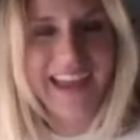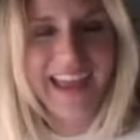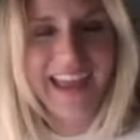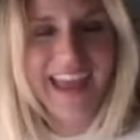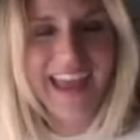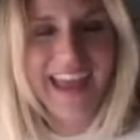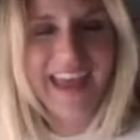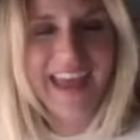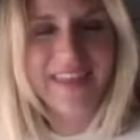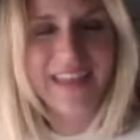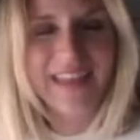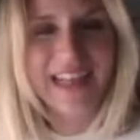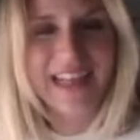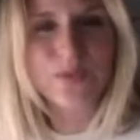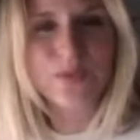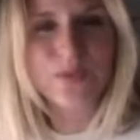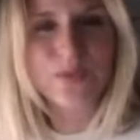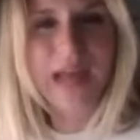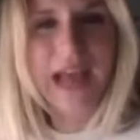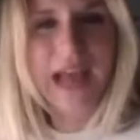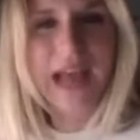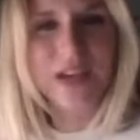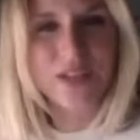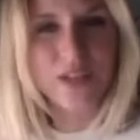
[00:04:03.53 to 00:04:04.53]
And that's
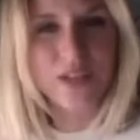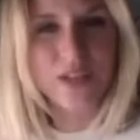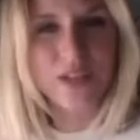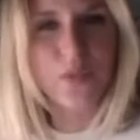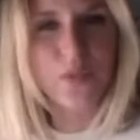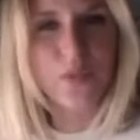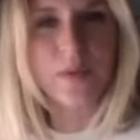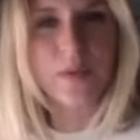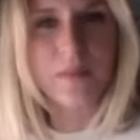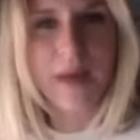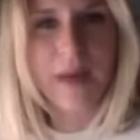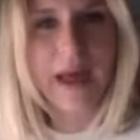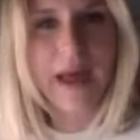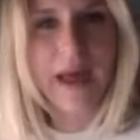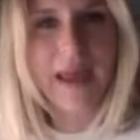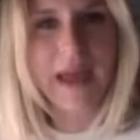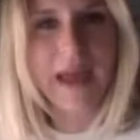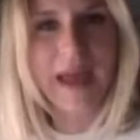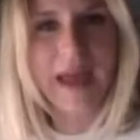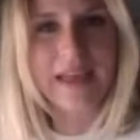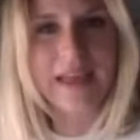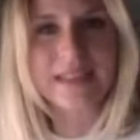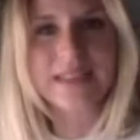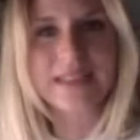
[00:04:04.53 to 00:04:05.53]
what actually opened my
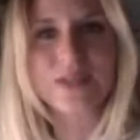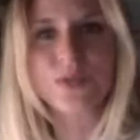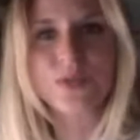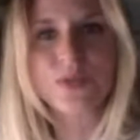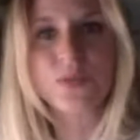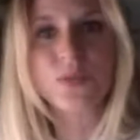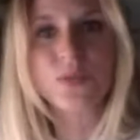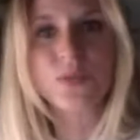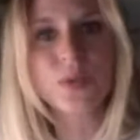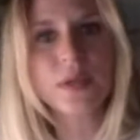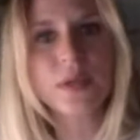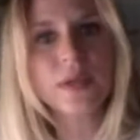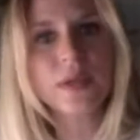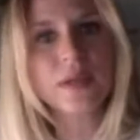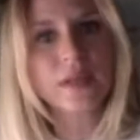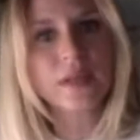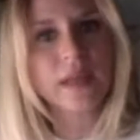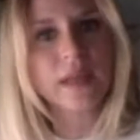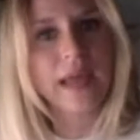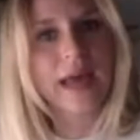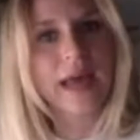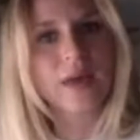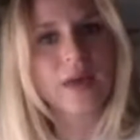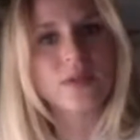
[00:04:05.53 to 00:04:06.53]
eyes to really
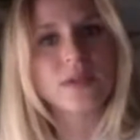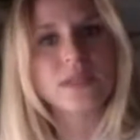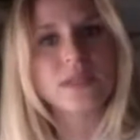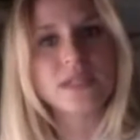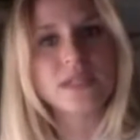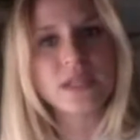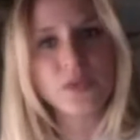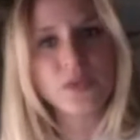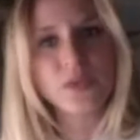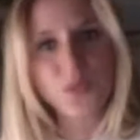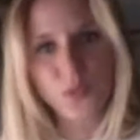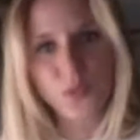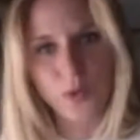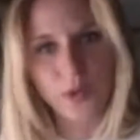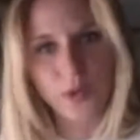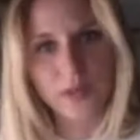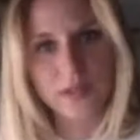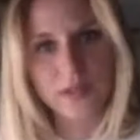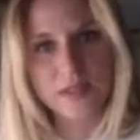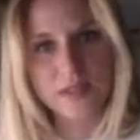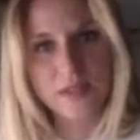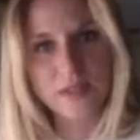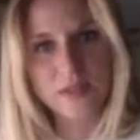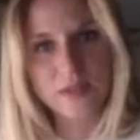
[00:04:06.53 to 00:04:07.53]
how
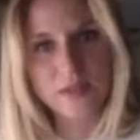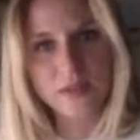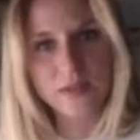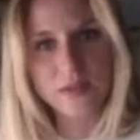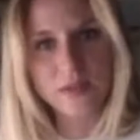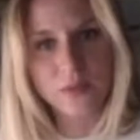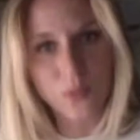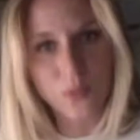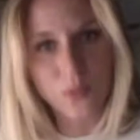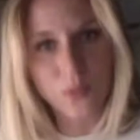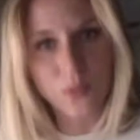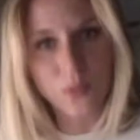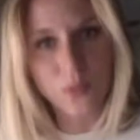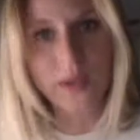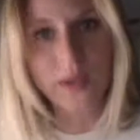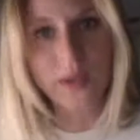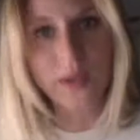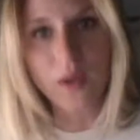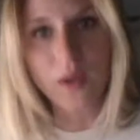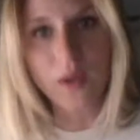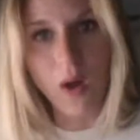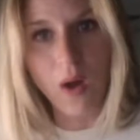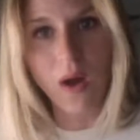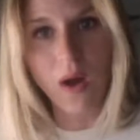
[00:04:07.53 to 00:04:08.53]
different we
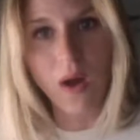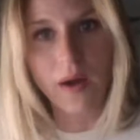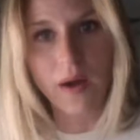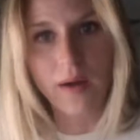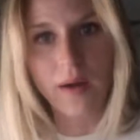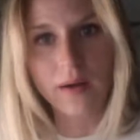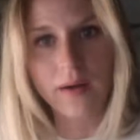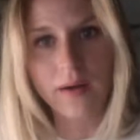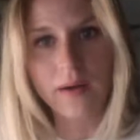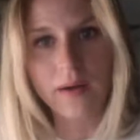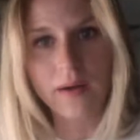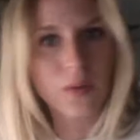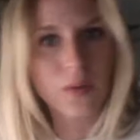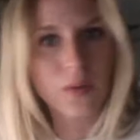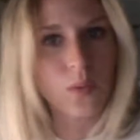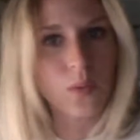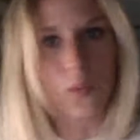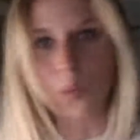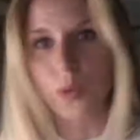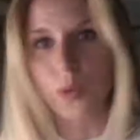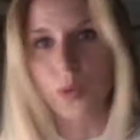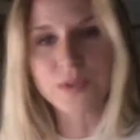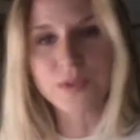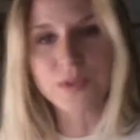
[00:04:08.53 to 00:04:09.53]
are,
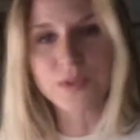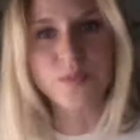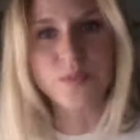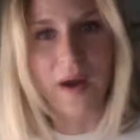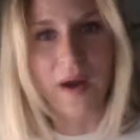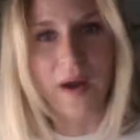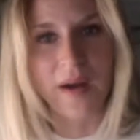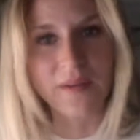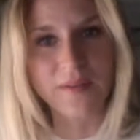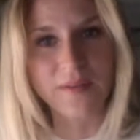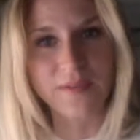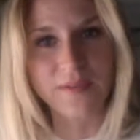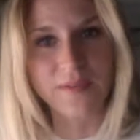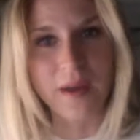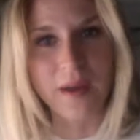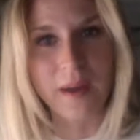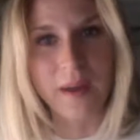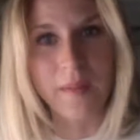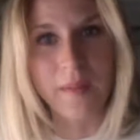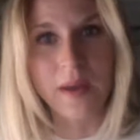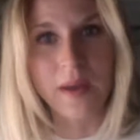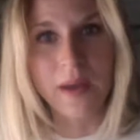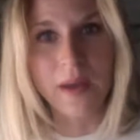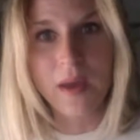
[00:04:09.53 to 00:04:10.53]
worlds apart
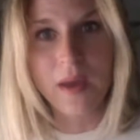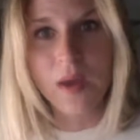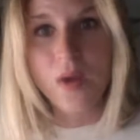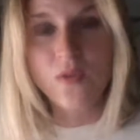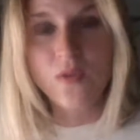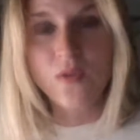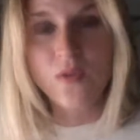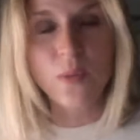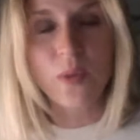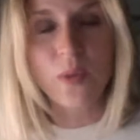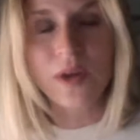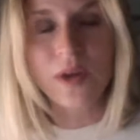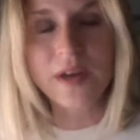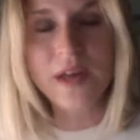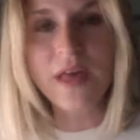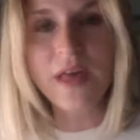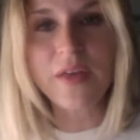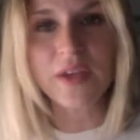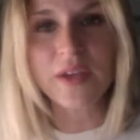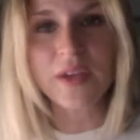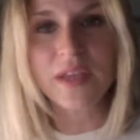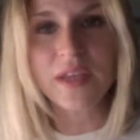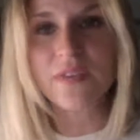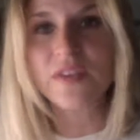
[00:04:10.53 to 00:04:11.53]
from one
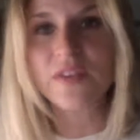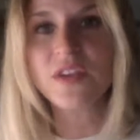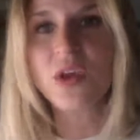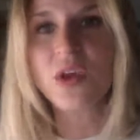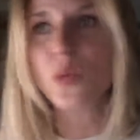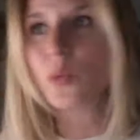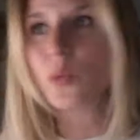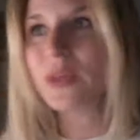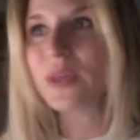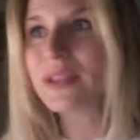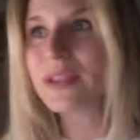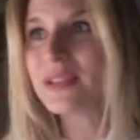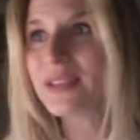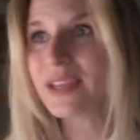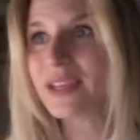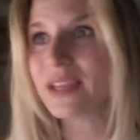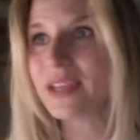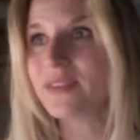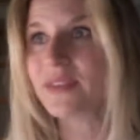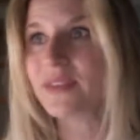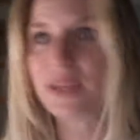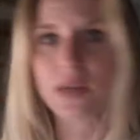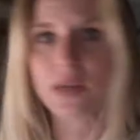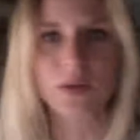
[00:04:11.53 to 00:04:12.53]
another, even though we live
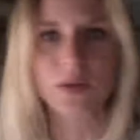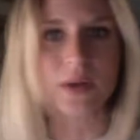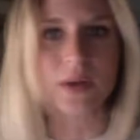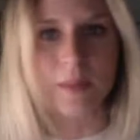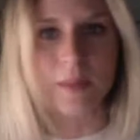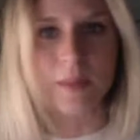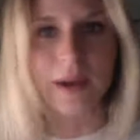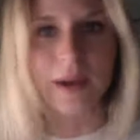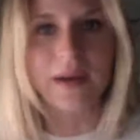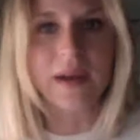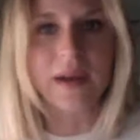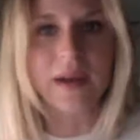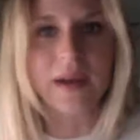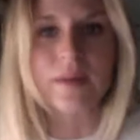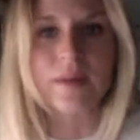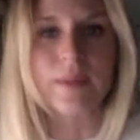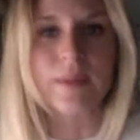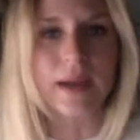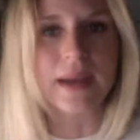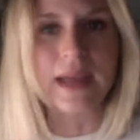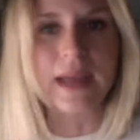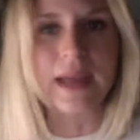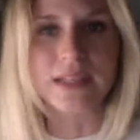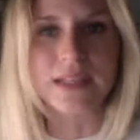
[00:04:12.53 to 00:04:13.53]
here in America
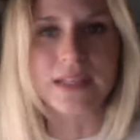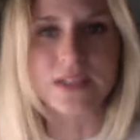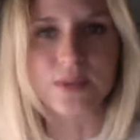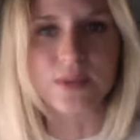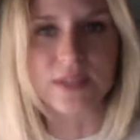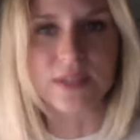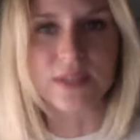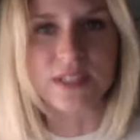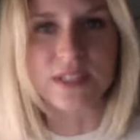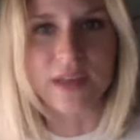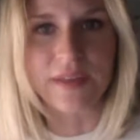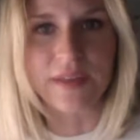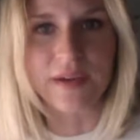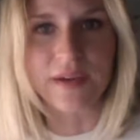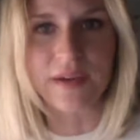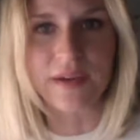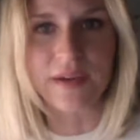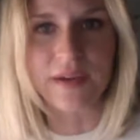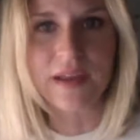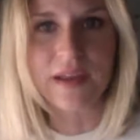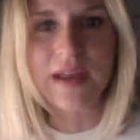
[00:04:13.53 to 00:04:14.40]
right next to each other.